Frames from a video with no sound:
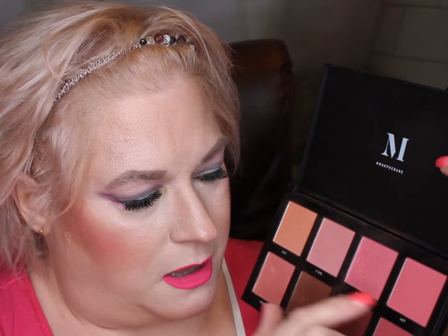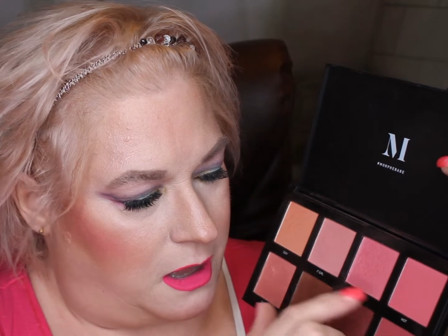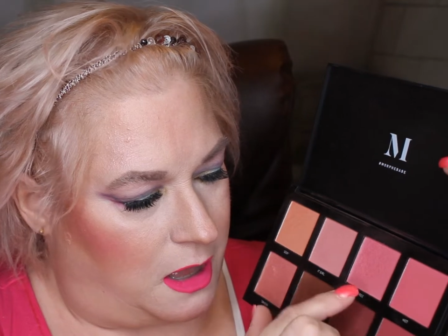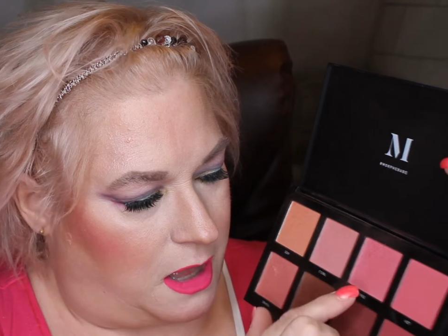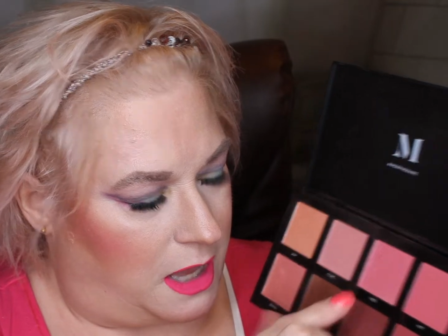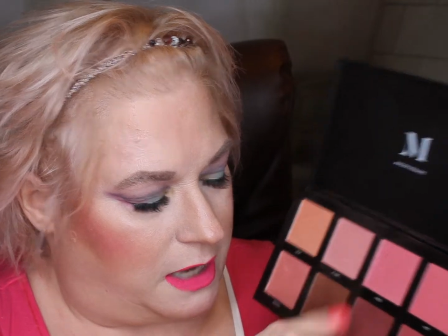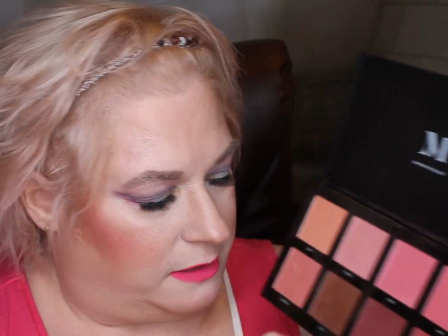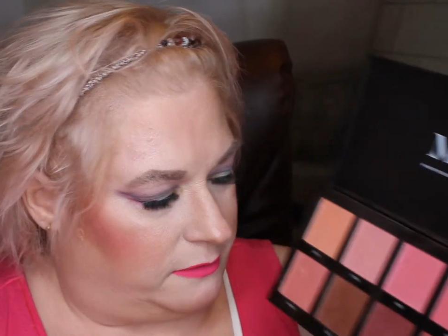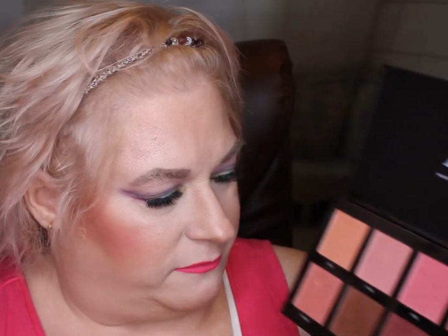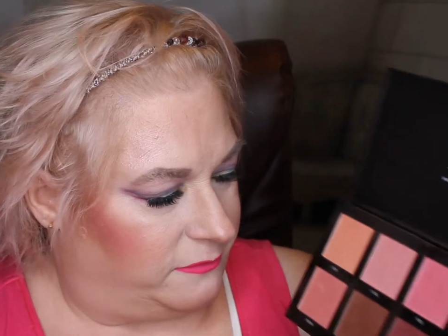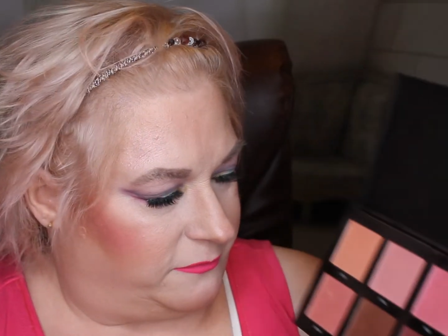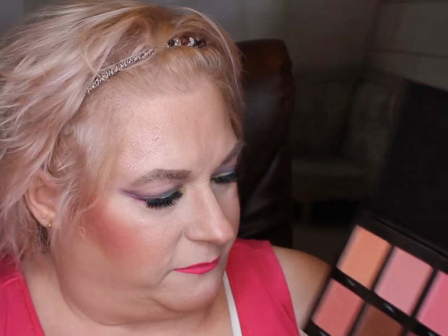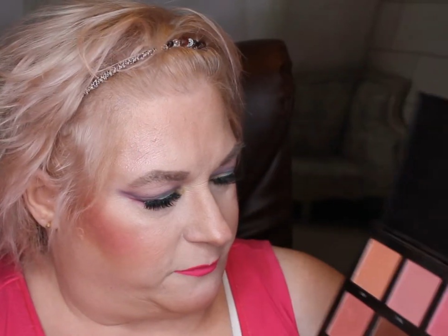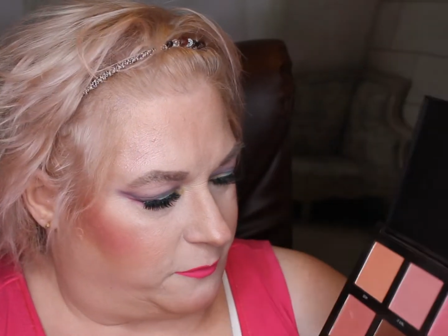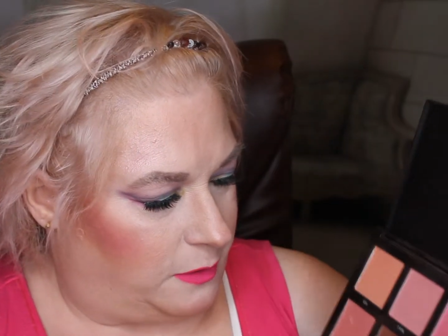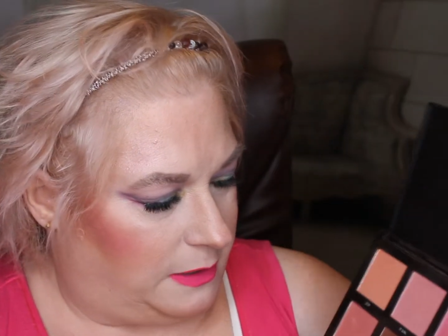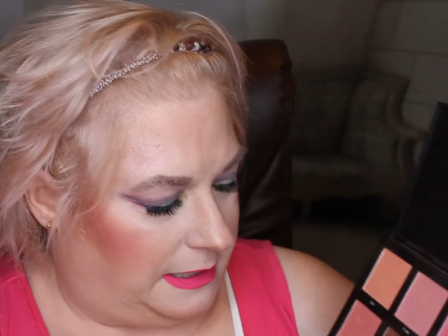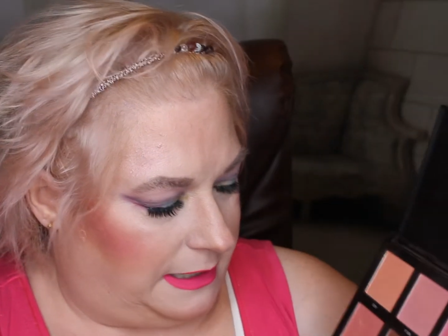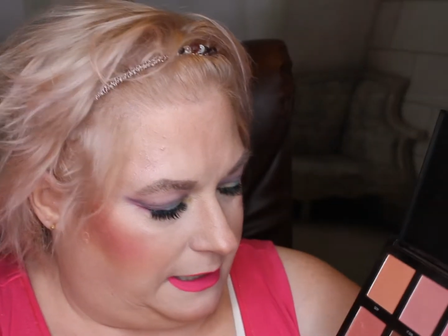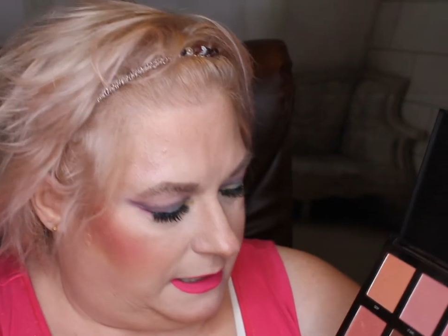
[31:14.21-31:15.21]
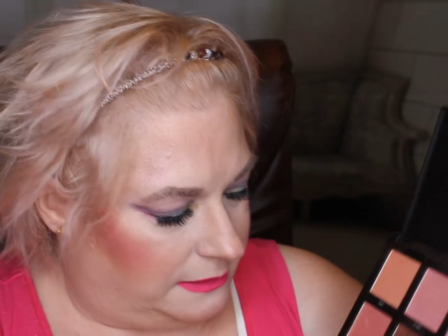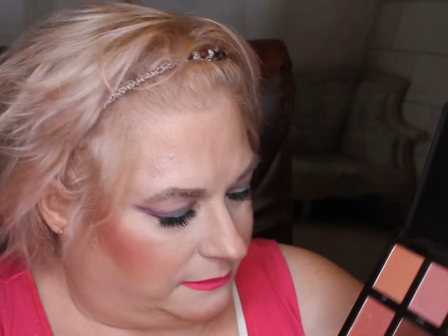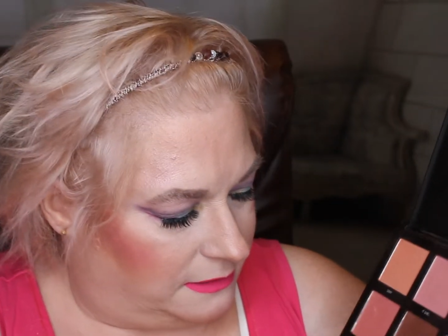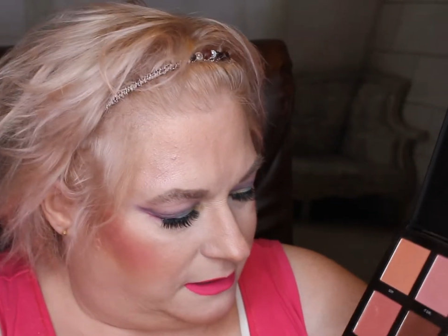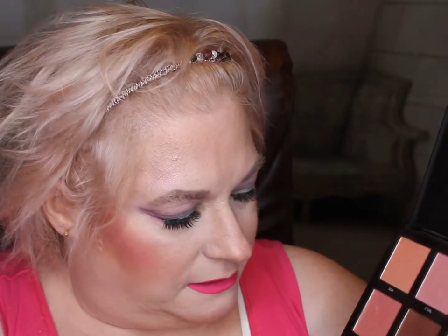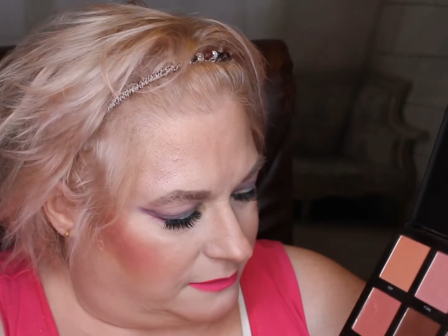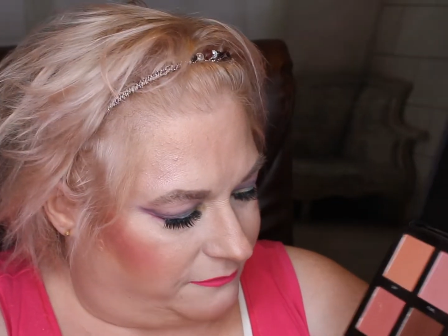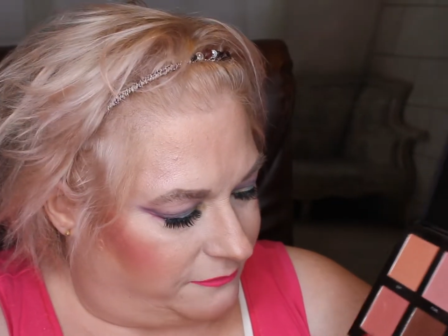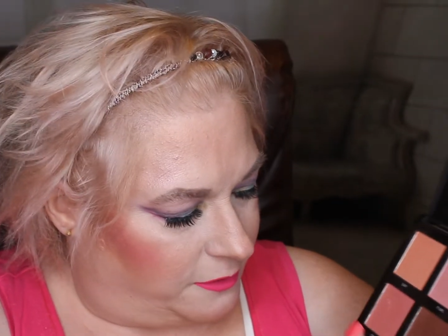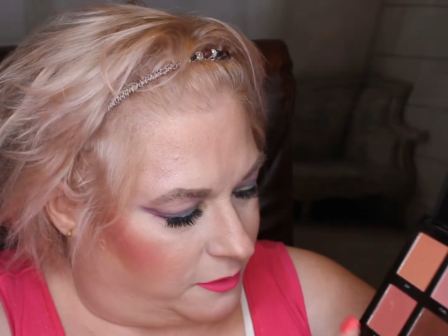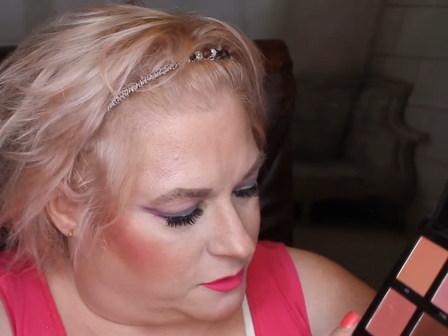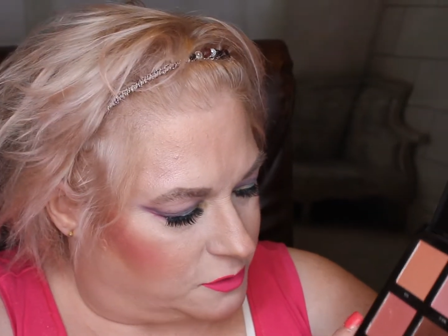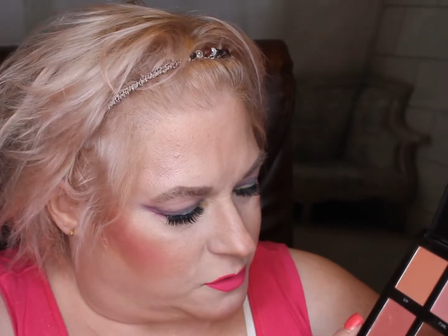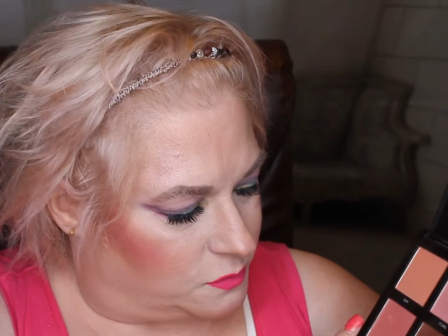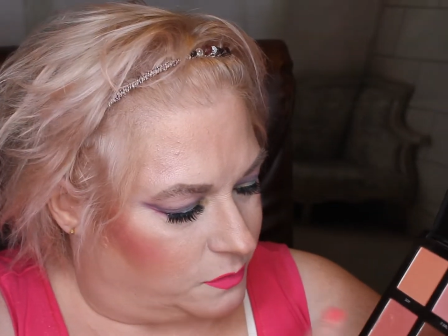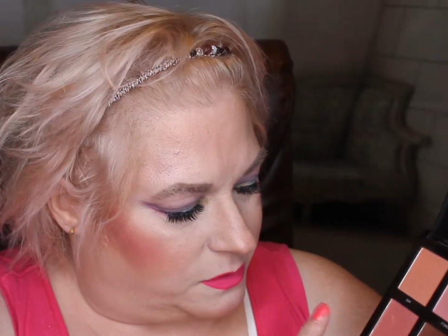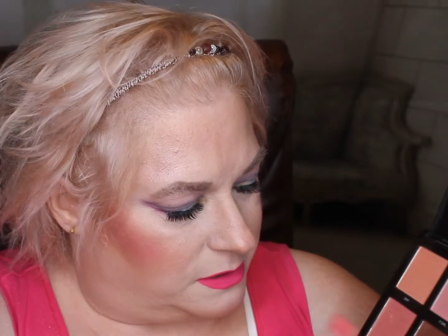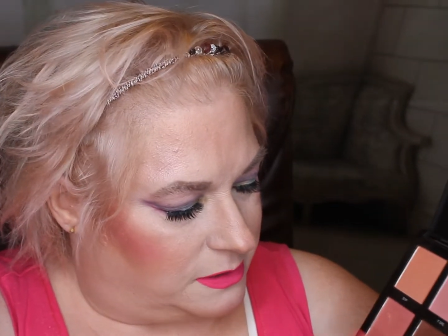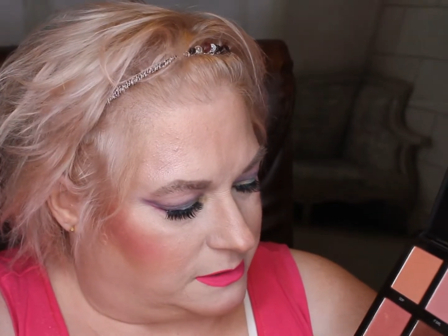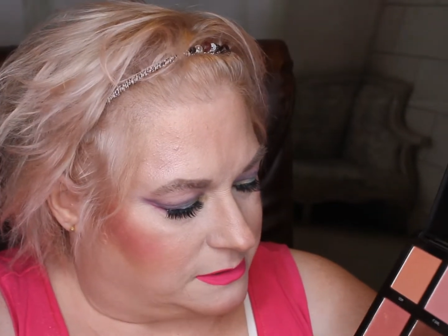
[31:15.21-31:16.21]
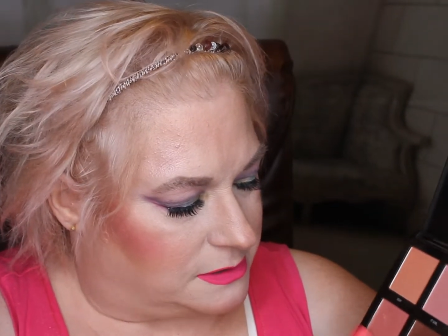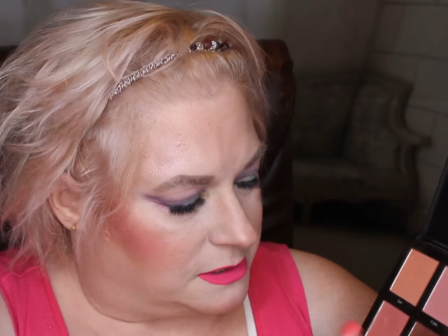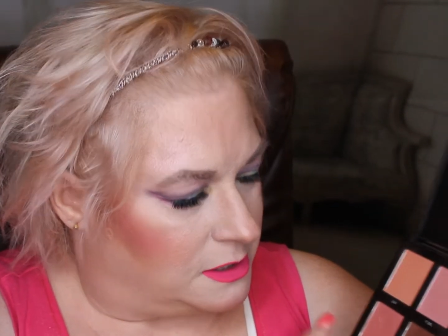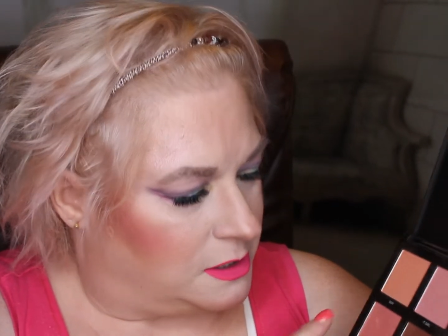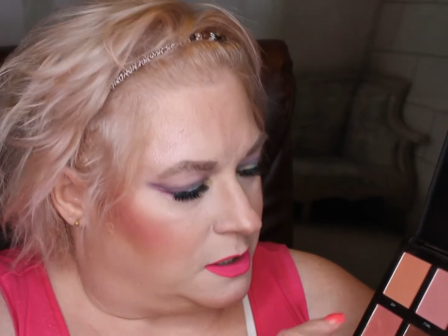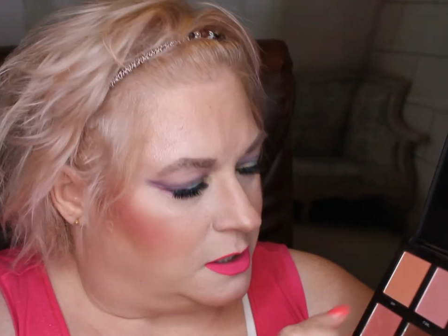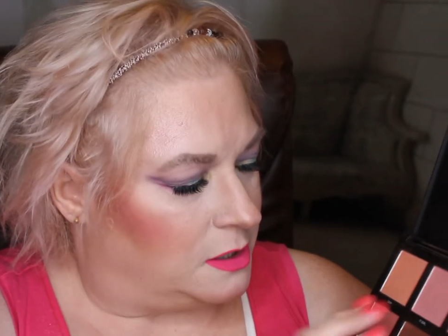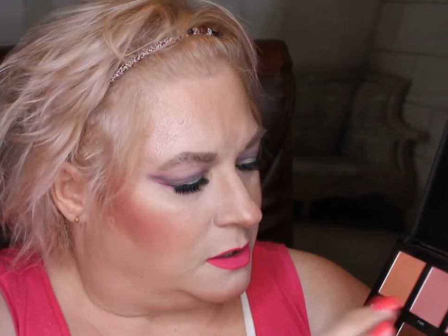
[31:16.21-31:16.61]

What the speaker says: Hot and Free. I think first was